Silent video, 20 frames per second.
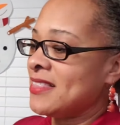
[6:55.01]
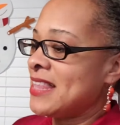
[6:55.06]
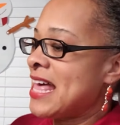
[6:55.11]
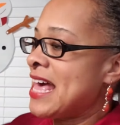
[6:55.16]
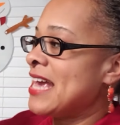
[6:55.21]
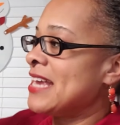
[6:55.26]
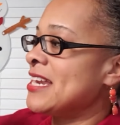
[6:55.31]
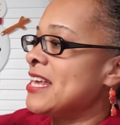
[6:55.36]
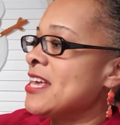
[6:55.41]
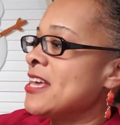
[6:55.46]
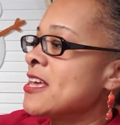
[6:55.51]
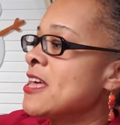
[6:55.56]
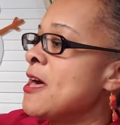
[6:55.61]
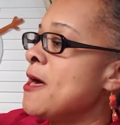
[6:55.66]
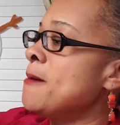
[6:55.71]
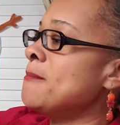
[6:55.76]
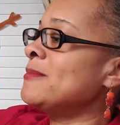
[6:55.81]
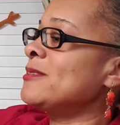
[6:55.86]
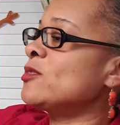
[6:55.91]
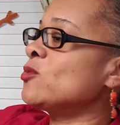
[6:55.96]
light. It
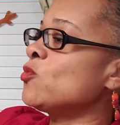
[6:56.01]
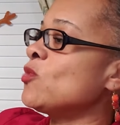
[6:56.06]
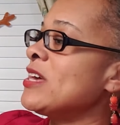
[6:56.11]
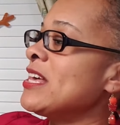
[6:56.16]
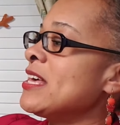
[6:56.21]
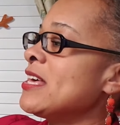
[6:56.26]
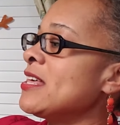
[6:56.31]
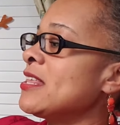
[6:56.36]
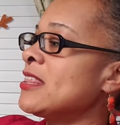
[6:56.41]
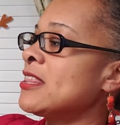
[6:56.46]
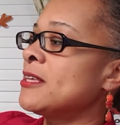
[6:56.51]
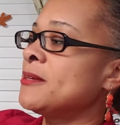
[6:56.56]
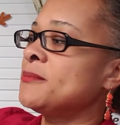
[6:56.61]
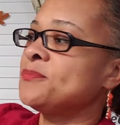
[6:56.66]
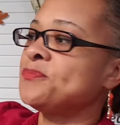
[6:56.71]
comes with